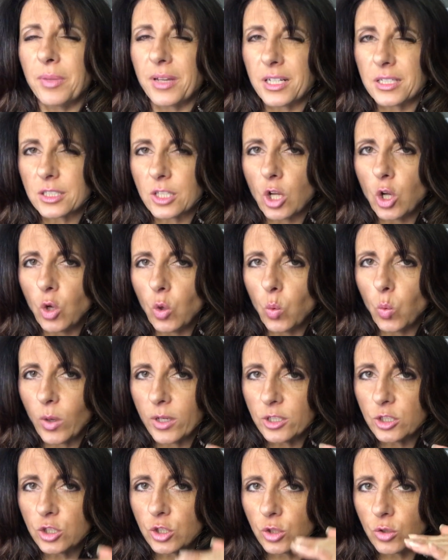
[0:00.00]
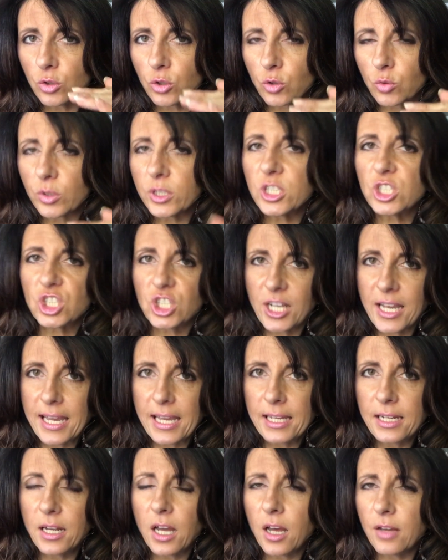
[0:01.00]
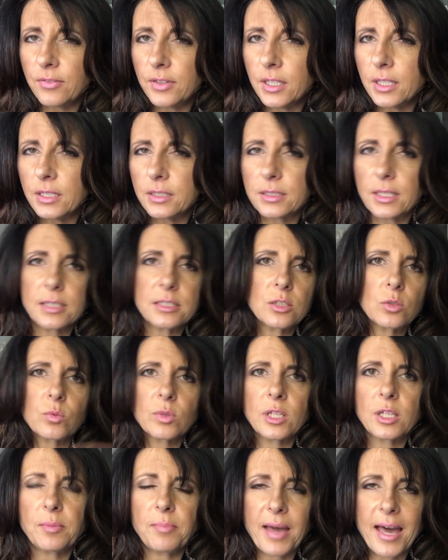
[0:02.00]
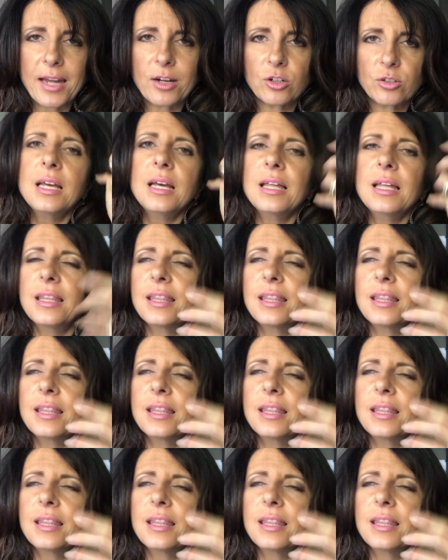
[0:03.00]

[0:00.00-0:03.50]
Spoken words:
because the whole 1, 2, 3 shade of it doesn't really matter.